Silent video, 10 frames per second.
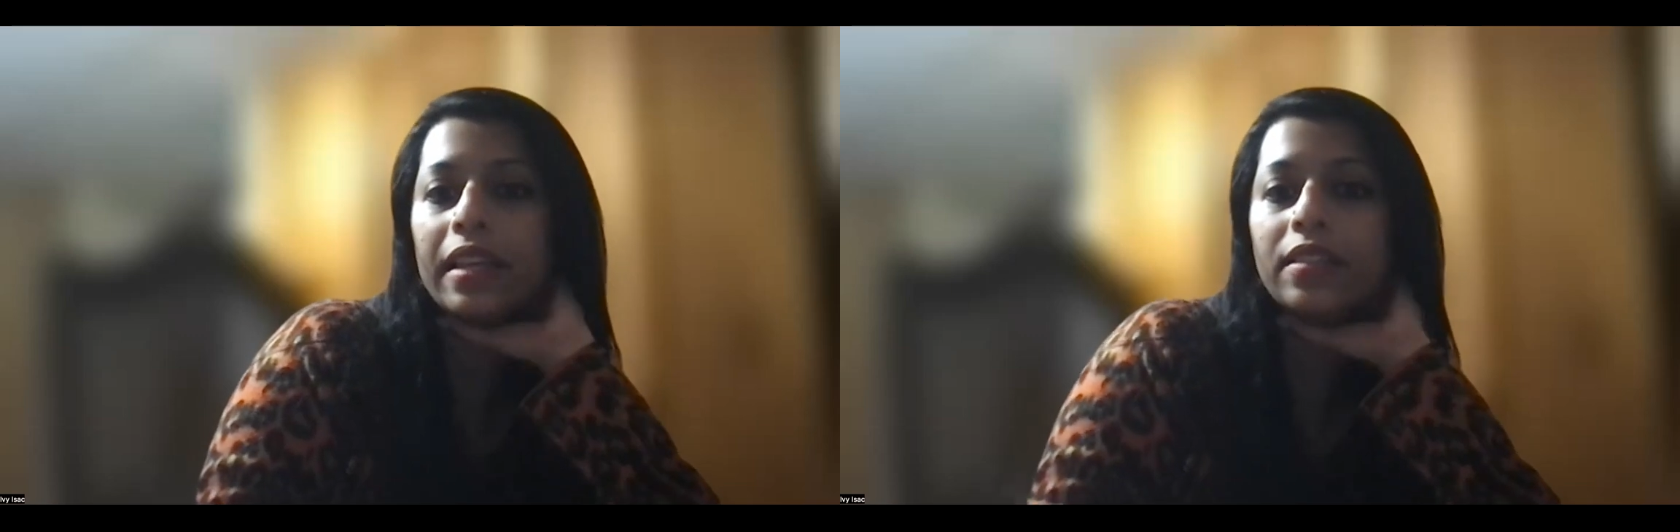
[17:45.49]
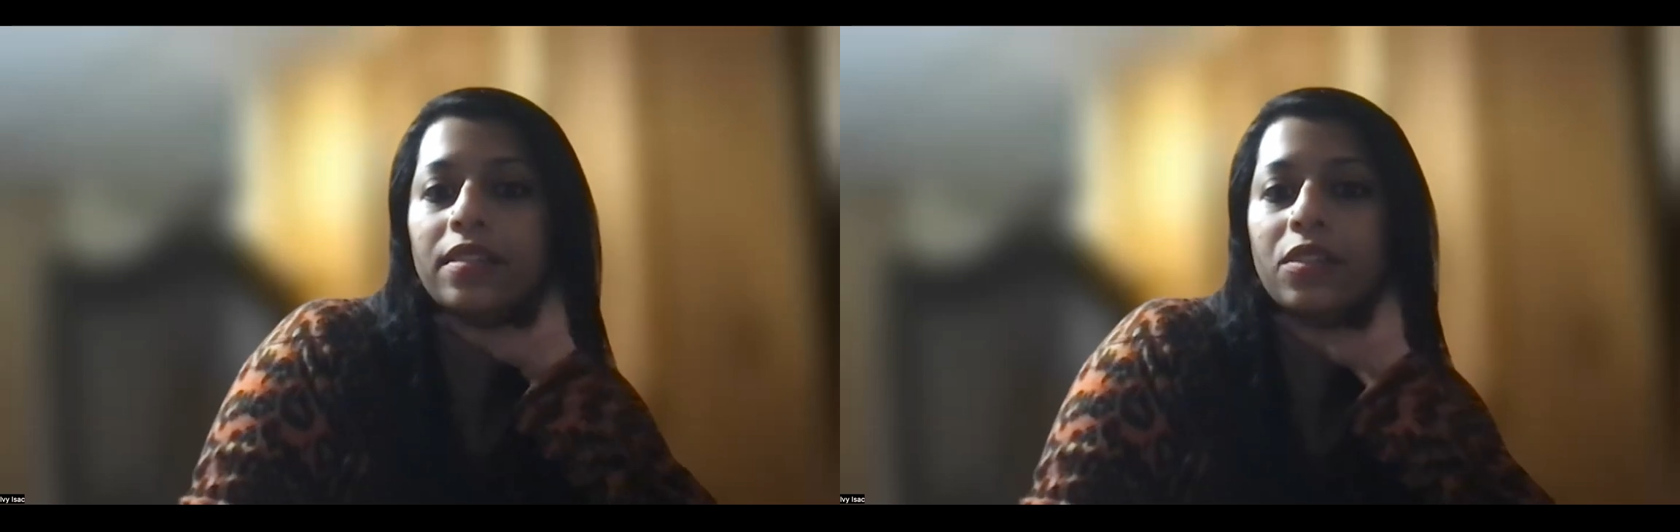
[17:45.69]

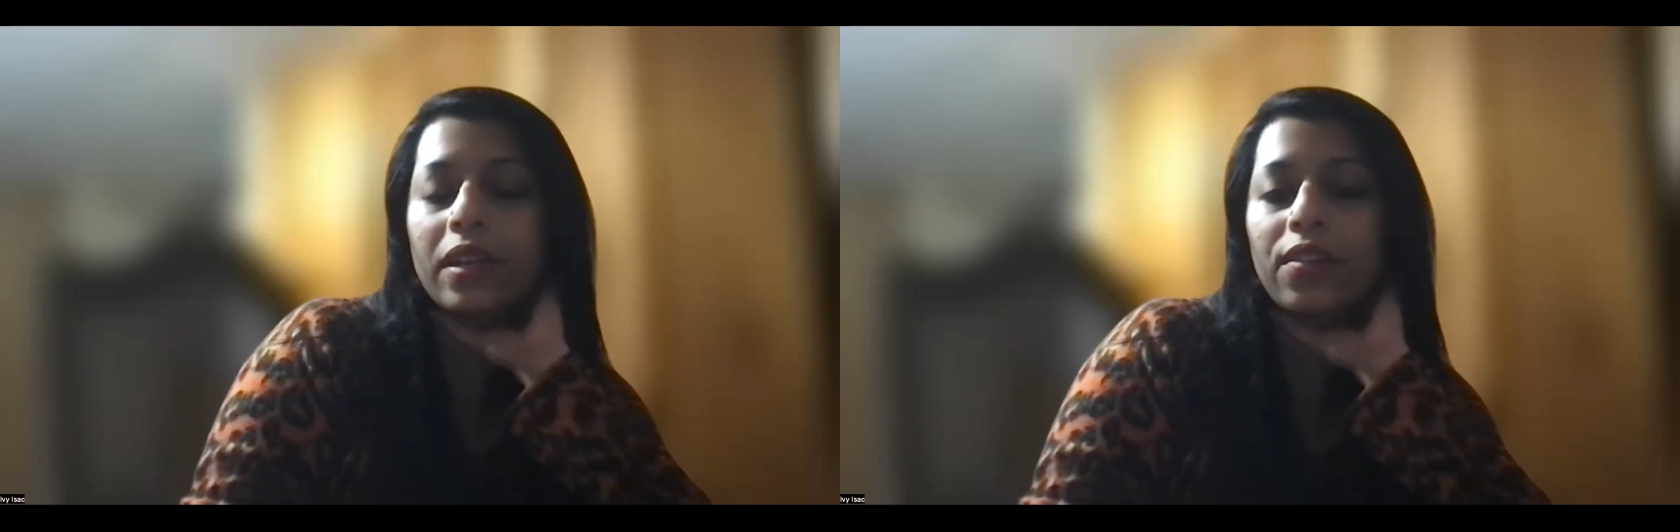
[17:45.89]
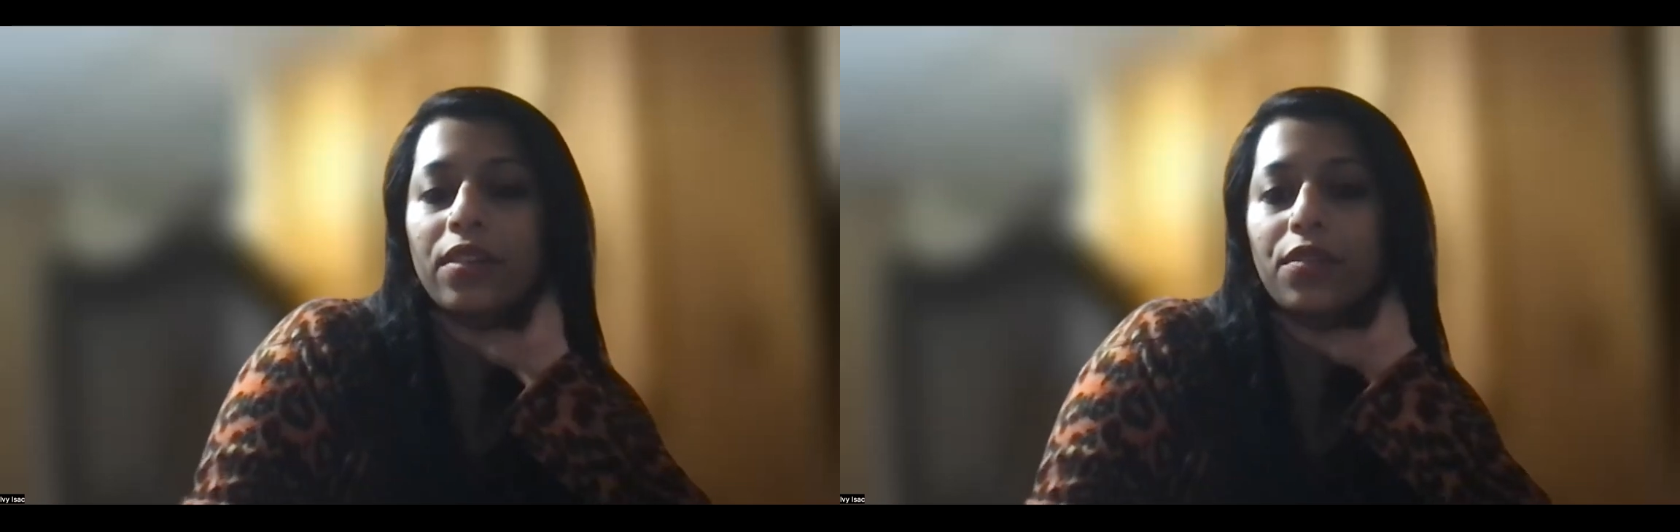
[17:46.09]
else to
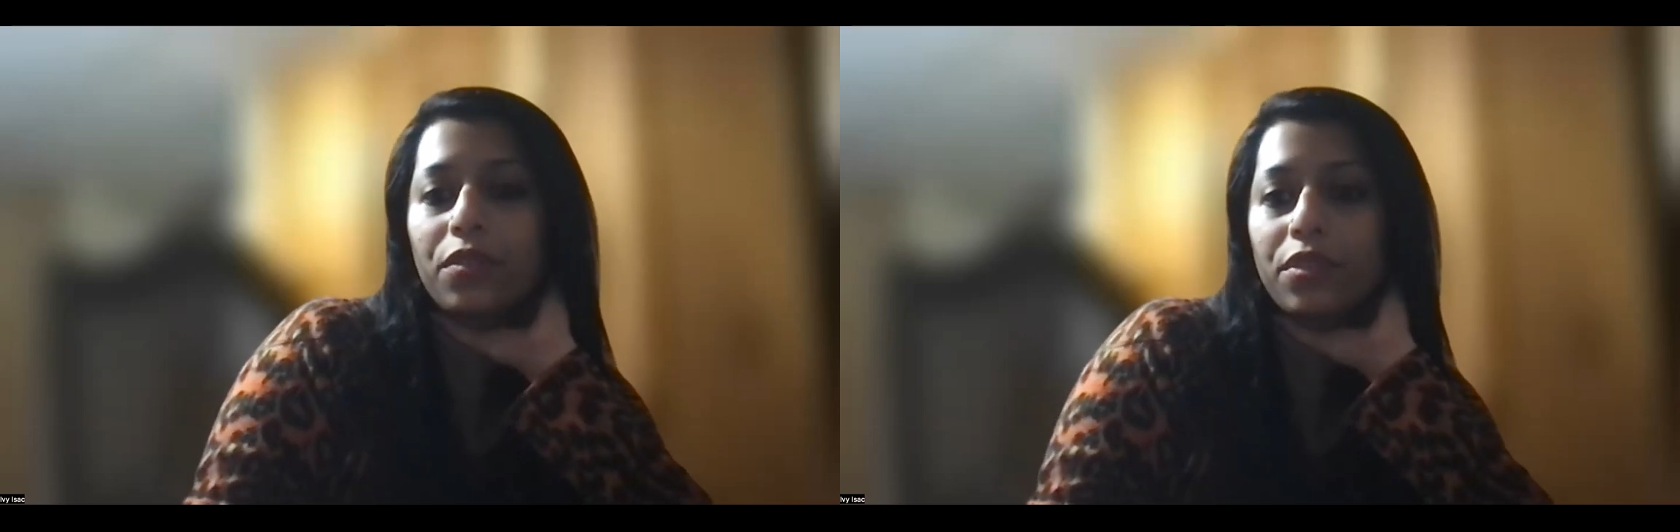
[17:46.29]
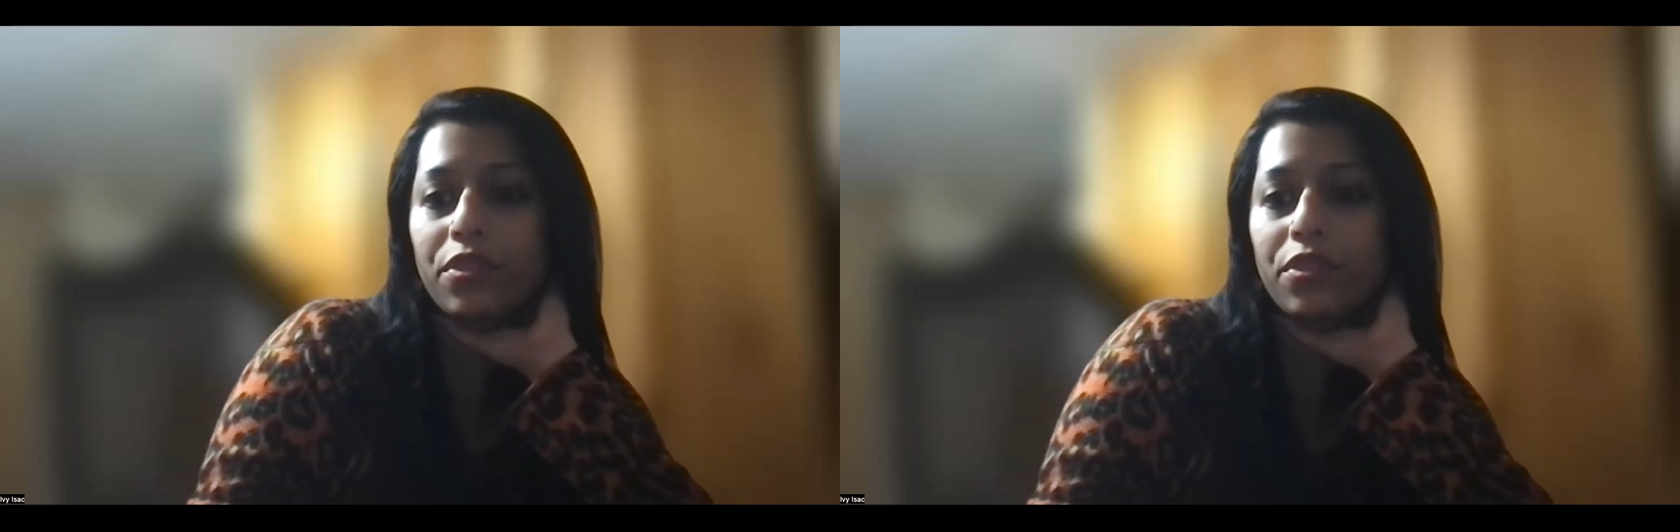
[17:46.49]
cover for